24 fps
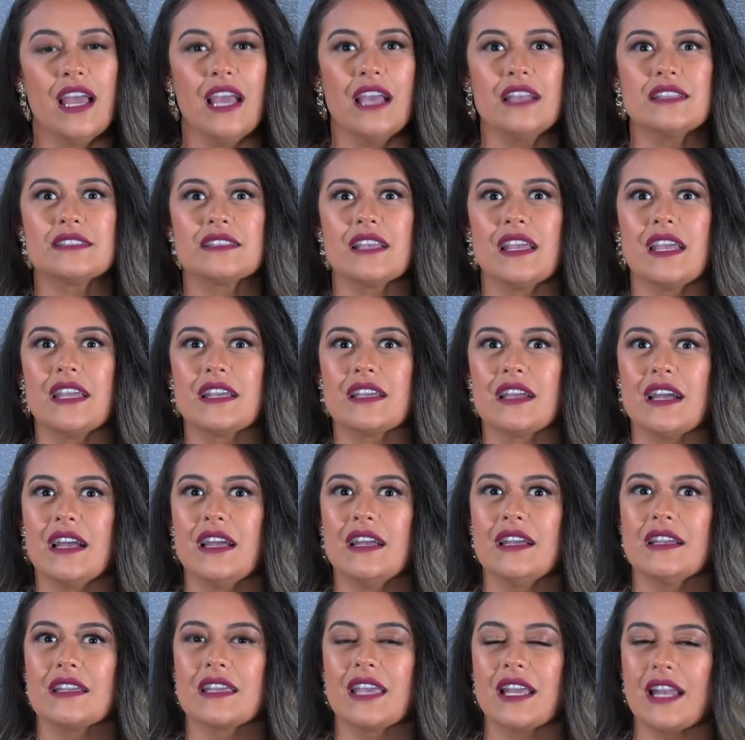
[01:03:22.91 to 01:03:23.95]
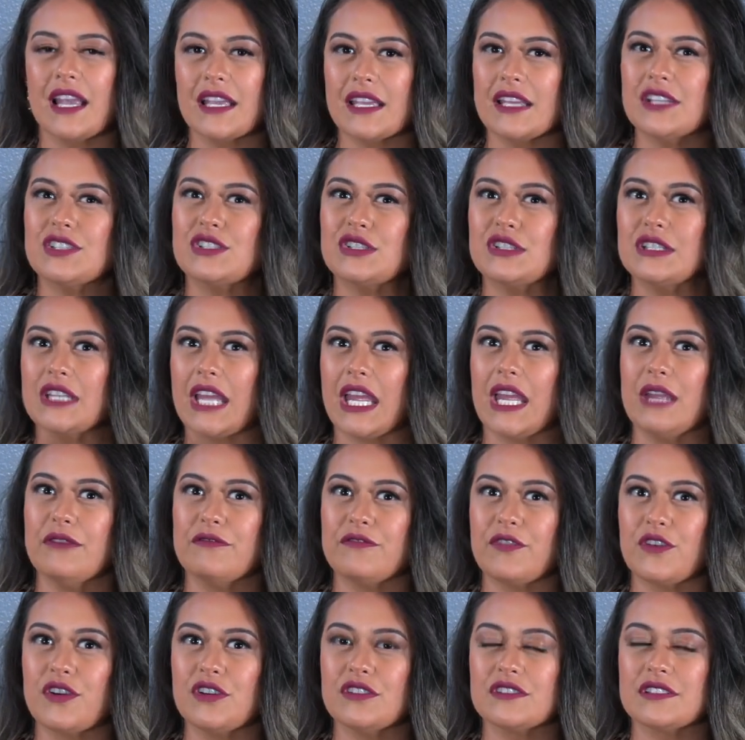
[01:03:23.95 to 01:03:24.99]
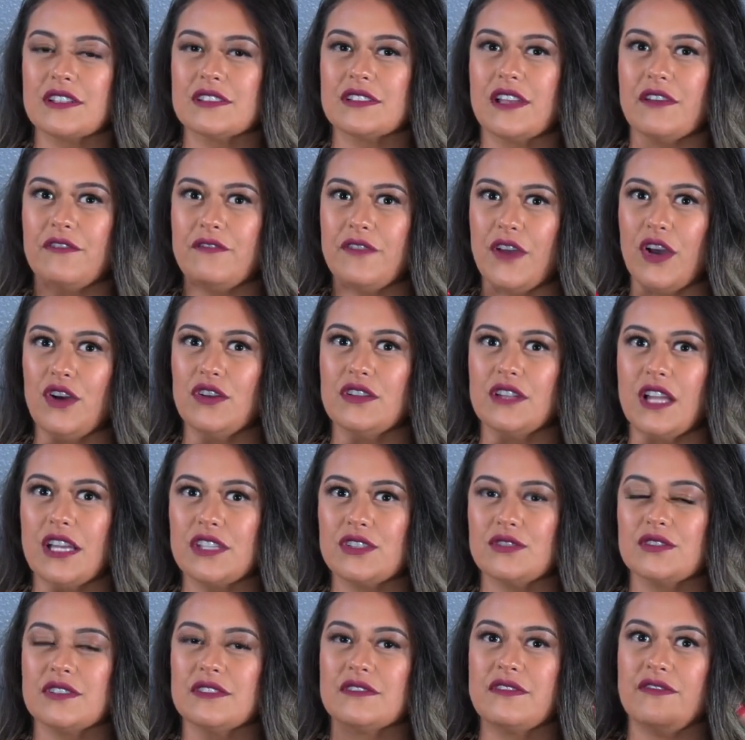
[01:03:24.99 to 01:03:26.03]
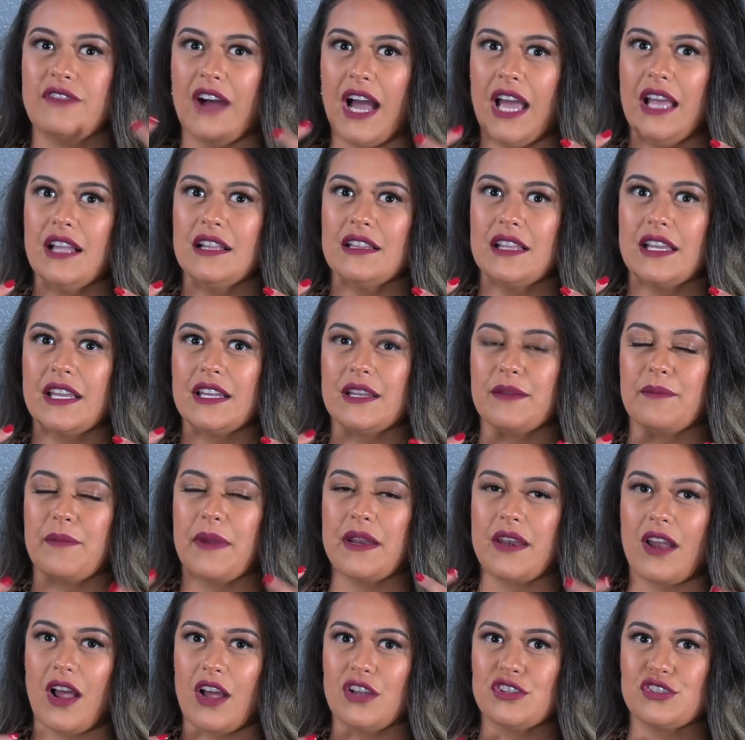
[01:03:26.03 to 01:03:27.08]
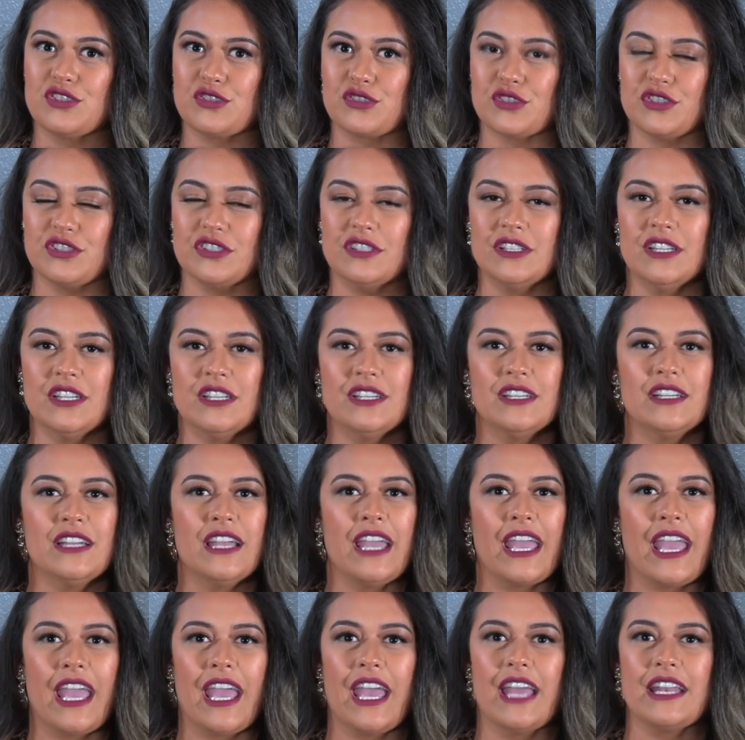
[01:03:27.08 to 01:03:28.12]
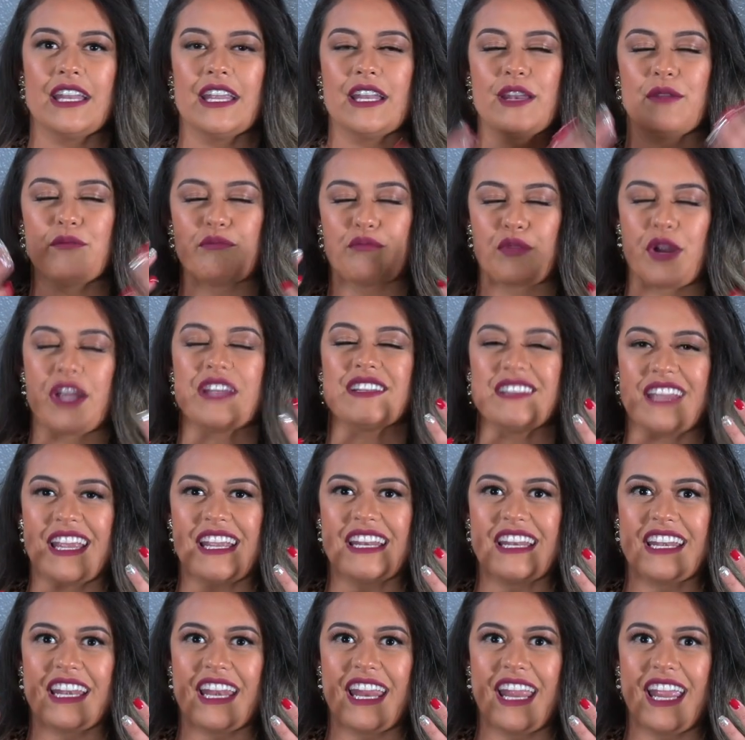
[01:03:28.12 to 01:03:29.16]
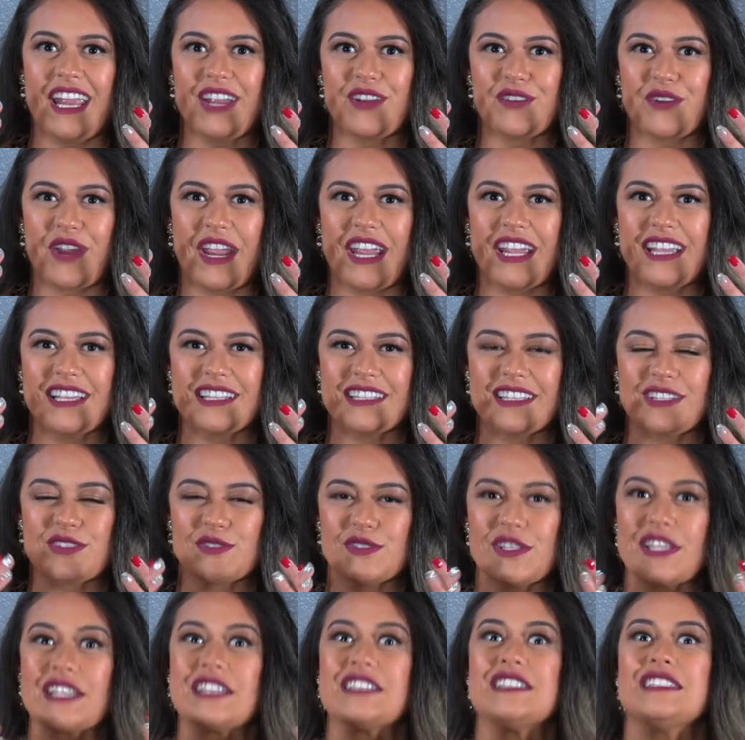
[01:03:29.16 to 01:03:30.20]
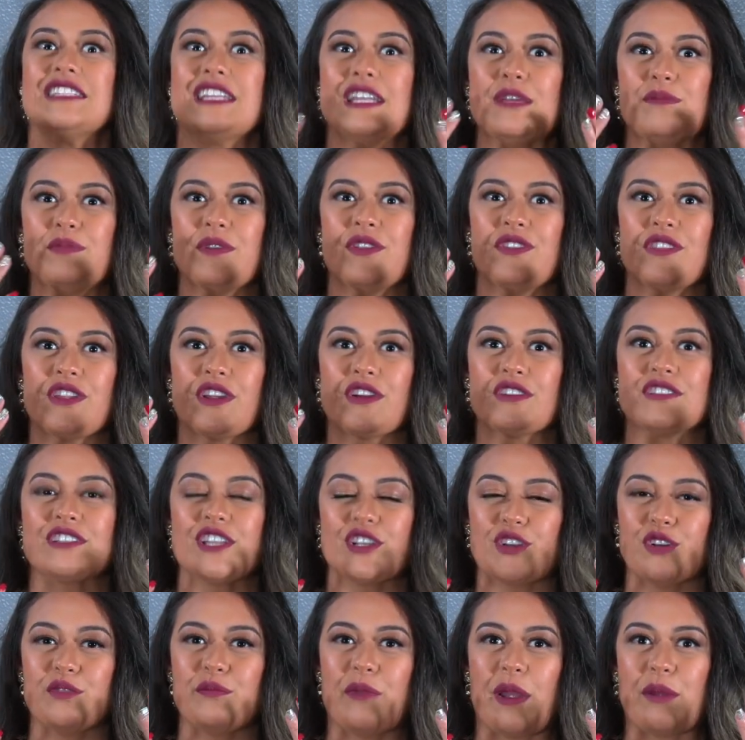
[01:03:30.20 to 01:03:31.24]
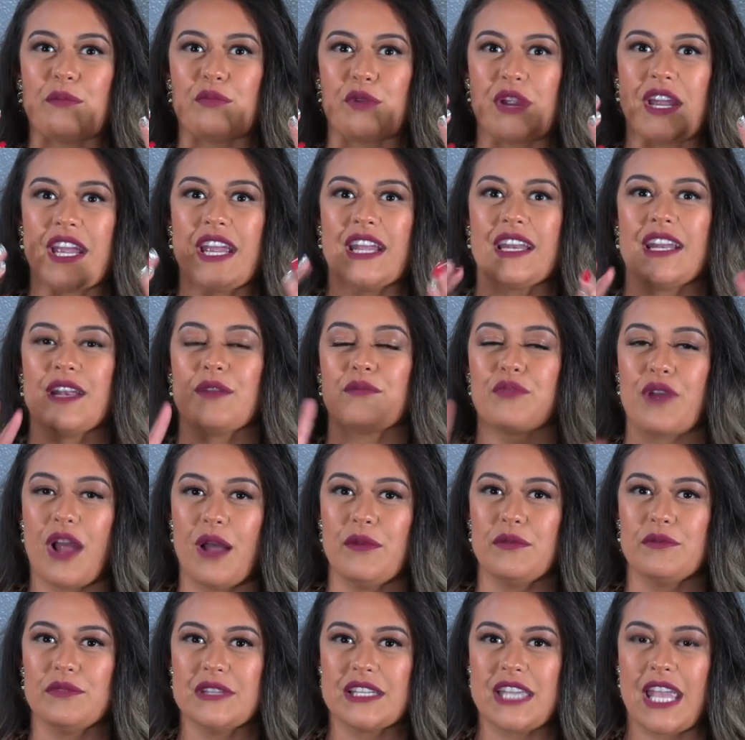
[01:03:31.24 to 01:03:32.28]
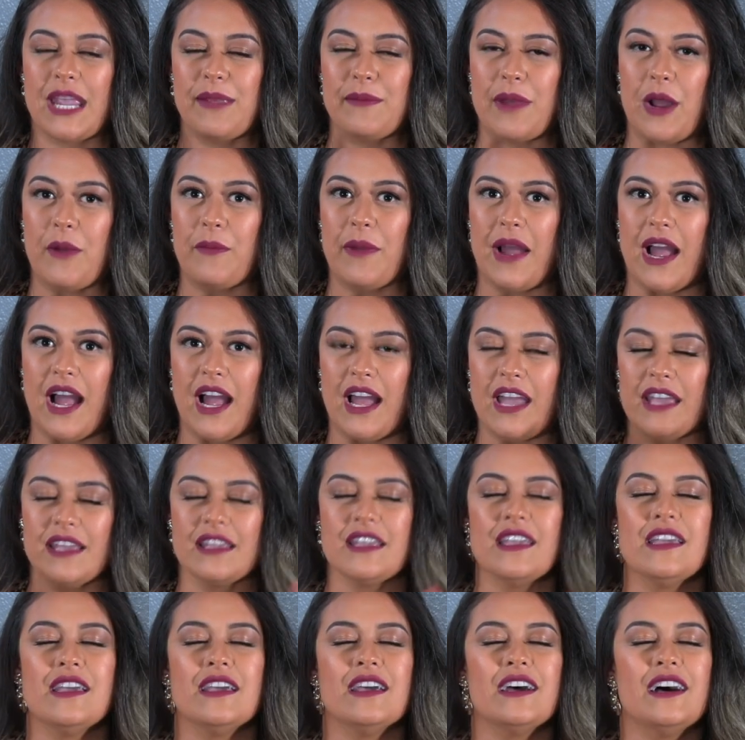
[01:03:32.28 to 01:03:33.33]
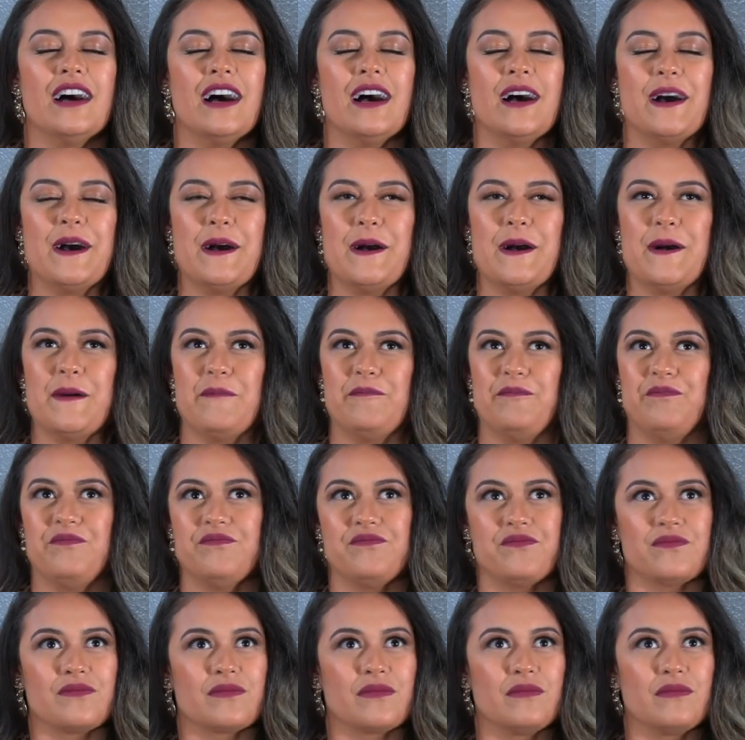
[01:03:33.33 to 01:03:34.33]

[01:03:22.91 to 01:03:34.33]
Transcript: It's like, can I get your name first? Because I felt like you just violated my nostril and it impregnated it, right? It was like deep in there, tickled my brain, and it probably came out my eye.